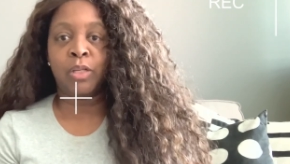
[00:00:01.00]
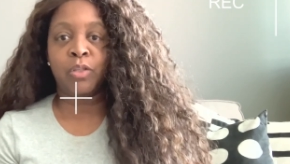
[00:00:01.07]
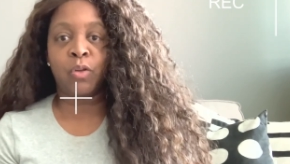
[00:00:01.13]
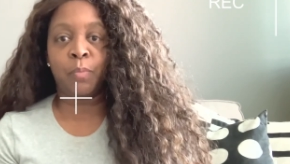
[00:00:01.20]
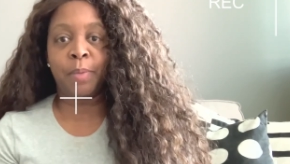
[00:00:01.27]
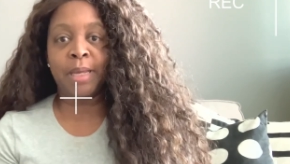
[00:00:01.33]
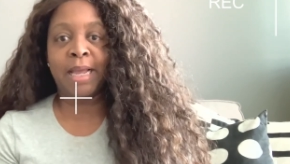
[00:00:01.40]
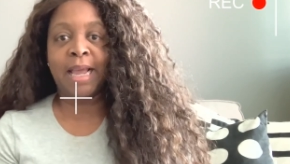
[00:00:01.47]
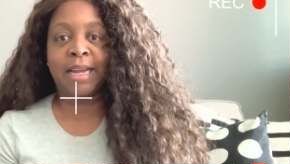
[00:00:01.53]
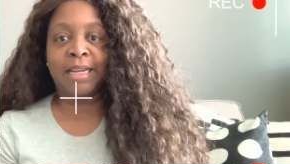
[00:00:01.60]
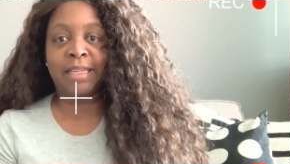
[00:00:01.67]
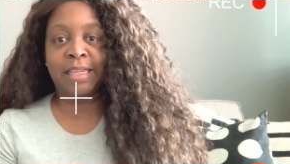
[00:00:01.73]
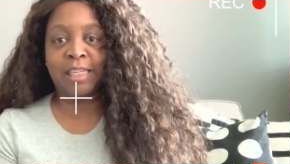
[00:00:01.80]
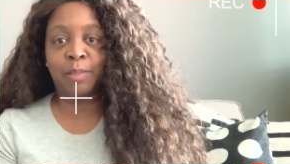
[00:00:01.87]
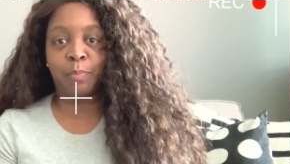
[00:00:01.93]
So Big Ed
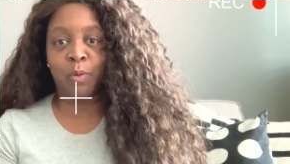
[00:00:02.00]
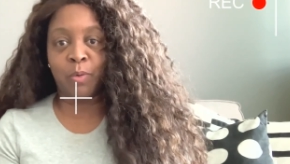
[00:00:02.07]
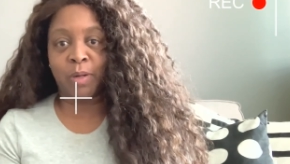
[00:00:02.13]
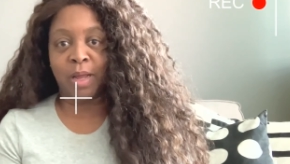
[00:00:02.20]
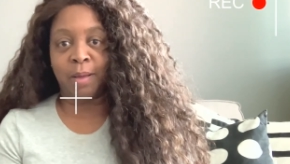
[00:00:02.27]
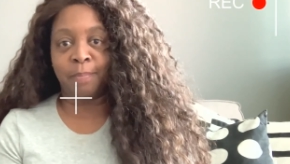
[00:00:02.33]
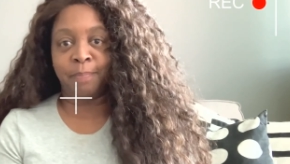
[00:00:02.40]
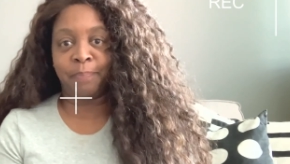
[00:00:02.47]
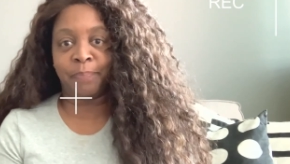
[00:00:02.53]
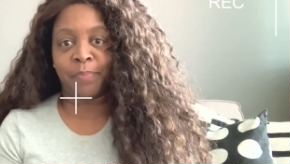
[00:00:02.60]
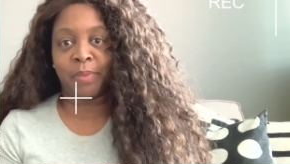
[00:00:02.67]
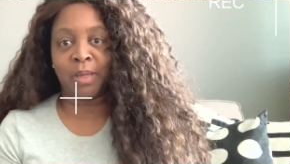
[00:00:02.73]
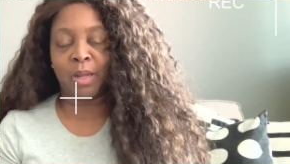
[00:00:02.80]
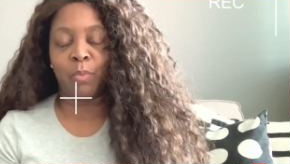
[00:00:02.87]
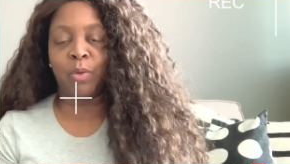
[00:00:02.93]
and Liz broke up,
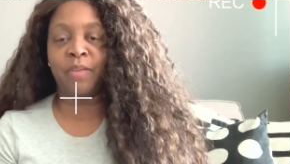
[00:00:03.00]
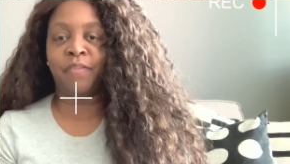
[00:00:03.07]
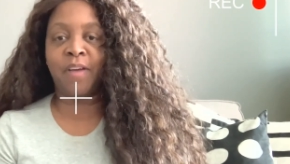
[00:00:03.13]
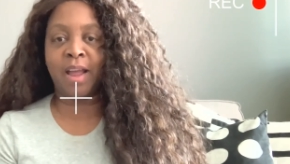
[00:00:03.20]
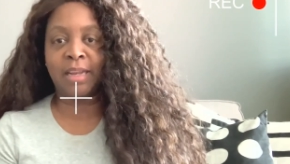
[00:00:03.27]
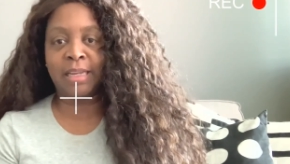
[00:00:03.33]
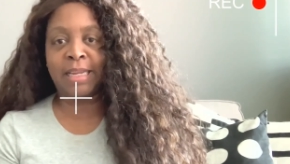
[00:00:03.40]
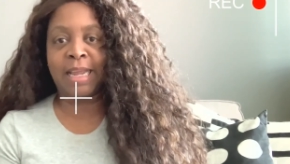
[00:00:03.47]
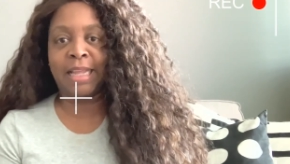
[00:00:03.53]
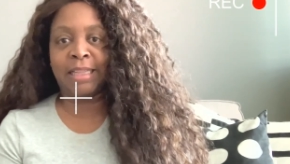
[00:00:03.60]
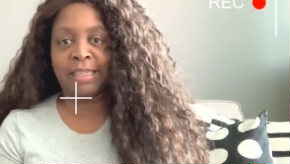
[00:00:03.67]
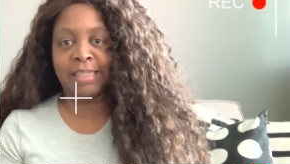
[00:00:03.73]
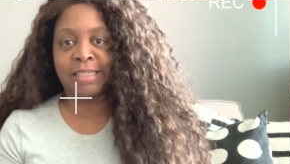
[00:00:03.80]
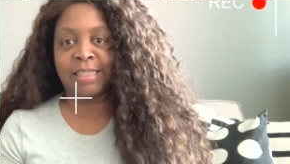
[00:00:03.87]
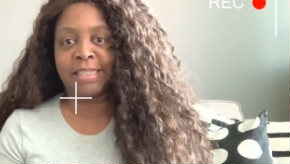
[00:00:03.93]
and we finally get
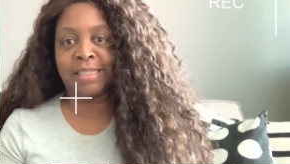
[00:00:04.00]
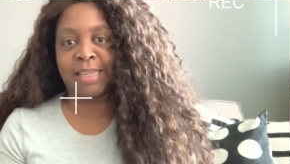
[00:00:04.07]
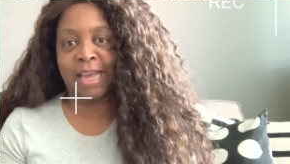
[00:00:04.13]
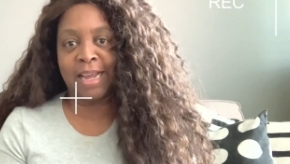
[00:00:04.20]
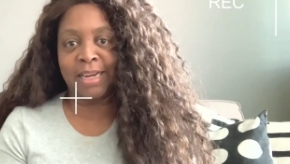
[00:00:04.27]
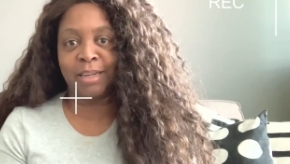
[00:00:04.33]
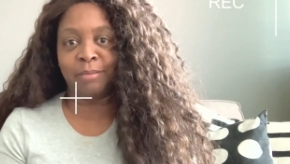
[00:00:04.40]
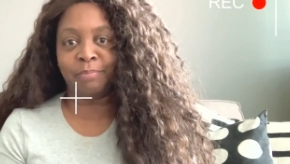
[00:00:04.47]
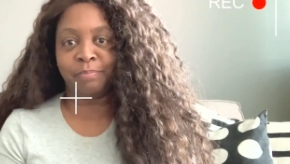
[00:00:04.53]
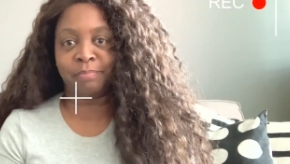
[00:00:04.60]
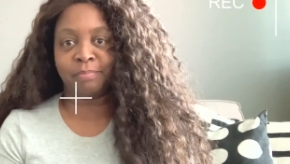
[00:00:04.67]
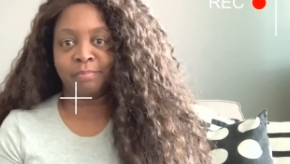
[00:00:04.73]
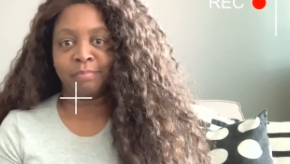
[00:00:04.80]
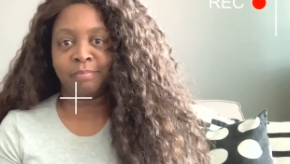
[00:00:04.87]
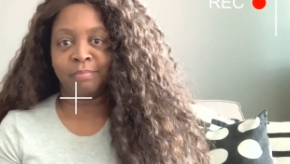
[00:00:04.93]
Liz's side.
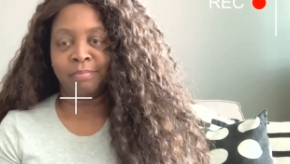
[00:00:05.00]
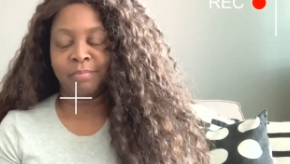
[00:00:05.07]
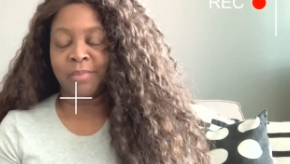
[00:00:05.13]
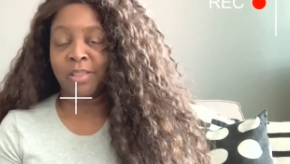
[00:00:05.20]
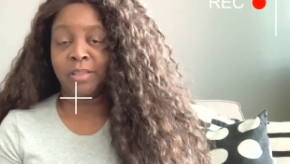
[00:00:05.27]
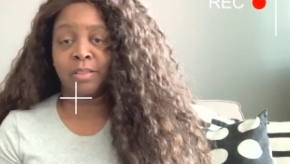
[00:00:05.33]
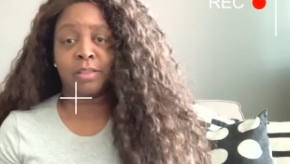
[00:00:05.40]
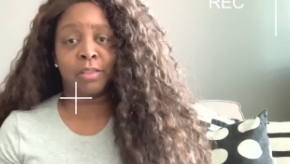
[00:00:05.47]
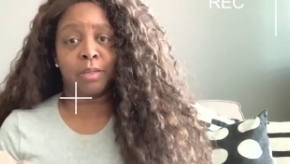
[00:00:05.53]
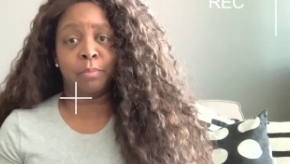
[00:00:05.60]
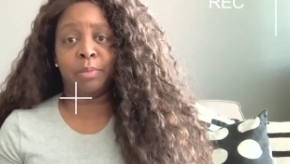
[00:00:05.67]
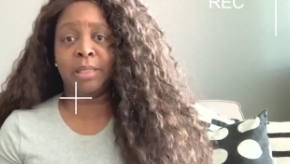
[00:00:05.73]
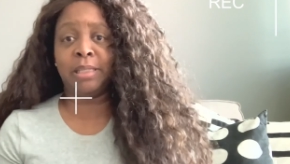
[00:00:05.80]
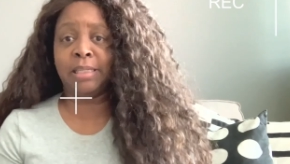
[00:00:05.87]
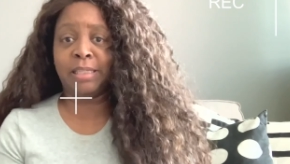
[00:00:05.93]
It's
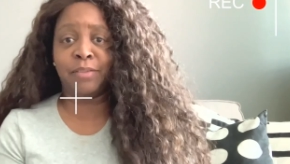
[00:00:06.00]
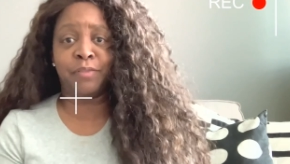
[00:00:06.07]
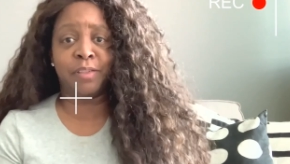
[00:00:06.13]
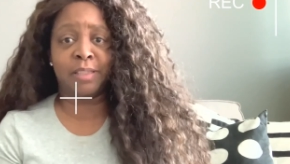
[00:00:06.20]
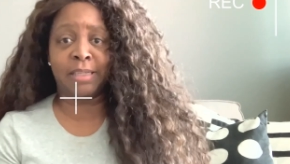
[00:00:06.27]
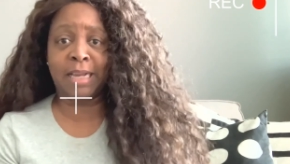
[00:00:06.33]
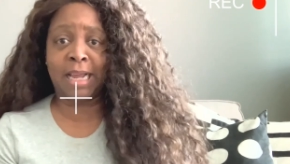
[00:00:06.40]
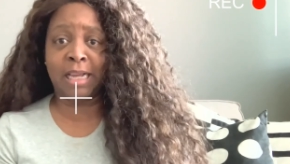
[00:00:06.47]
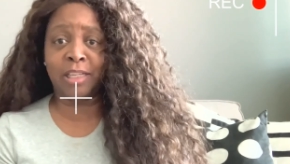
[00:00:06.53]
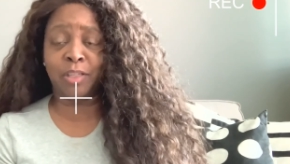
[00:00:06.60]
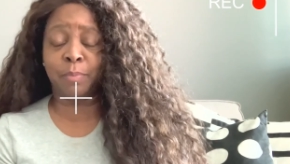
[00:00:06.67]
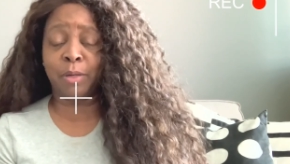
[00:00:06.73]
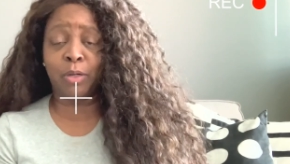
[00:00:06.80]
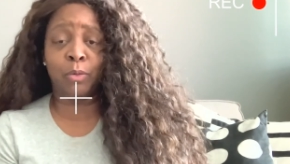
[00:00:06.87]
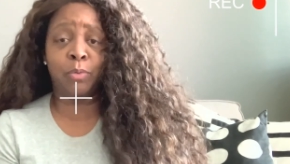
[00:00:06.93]
completely different than Ed's,
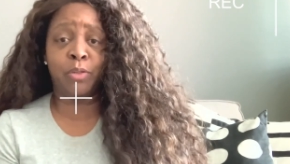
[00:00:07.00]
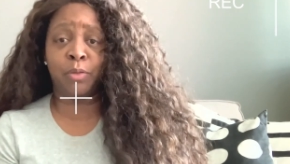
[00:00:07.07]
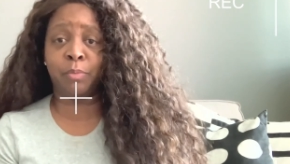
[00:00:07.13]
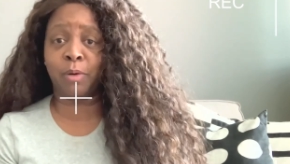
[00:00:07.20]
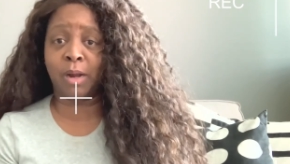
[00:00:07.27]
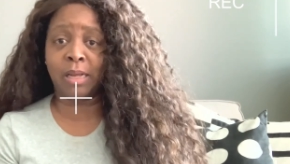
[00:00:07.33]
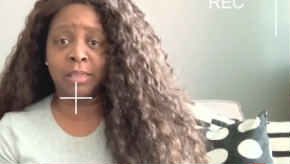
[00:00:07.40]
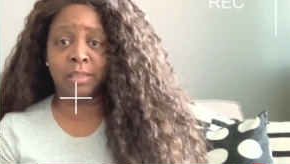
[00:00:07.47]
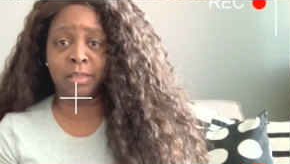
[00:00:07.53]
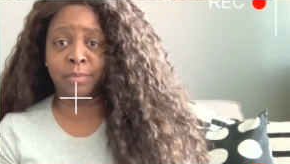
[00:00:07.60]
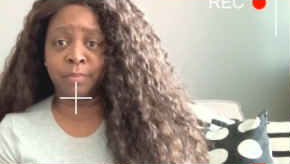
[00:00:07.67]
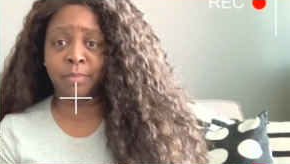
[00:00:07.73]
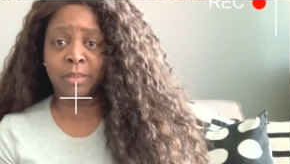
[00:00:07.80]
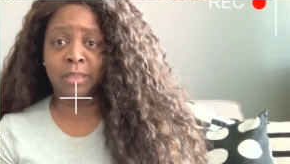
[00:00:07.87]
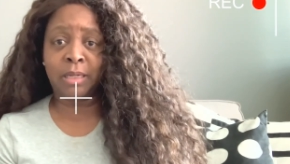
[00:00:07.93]
but who's surprised?
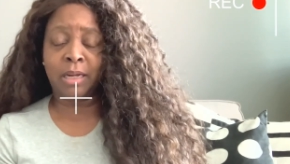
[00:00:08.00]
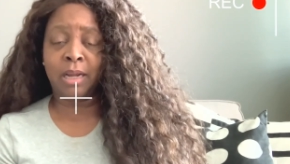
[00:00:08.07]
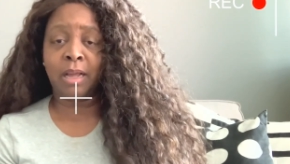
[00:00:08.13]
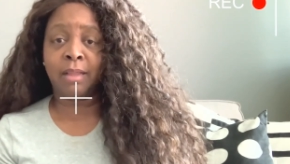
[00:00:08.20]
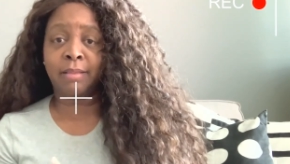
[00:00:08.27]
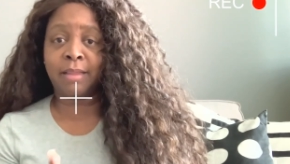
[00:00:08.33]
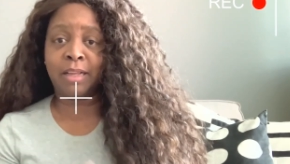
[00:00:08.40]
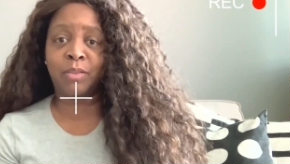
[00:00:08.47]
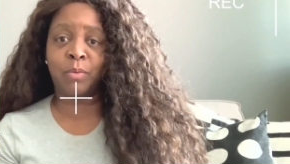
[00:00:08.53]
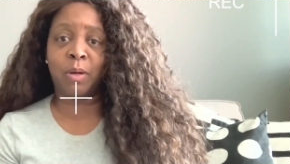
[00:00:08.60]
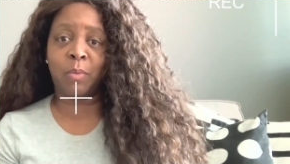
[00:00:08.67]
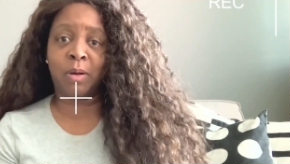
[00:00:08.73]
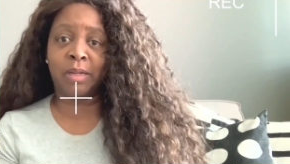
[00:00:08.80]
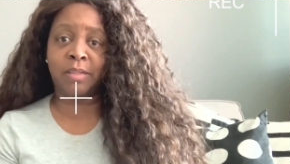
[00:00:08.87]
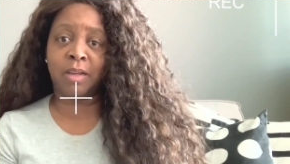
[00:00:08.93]
That's what I
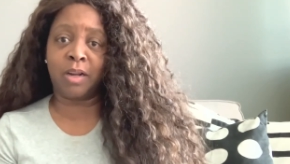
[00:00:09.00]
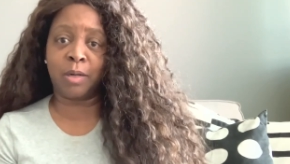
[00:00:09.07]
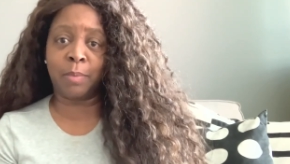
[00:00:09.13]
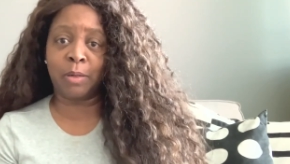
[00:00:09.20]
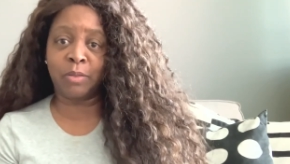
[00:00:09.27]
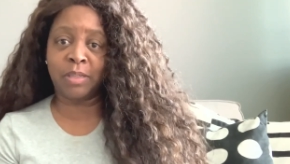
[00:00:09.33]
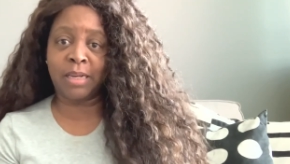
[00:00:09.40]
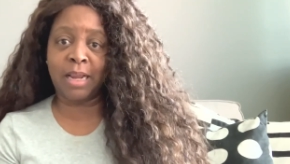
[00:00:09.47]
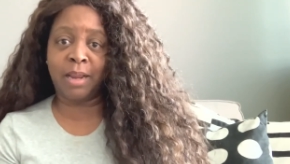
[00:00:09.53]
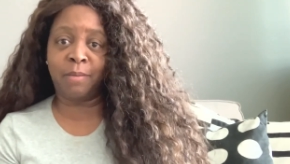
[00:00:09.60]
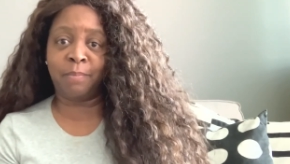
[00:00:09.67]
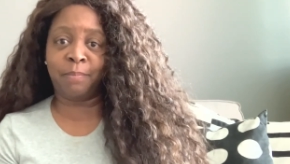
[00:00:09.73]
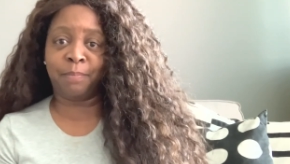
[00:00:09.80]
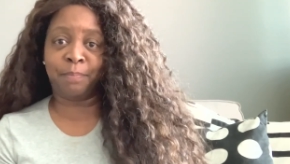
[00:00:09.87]
want to talk about today.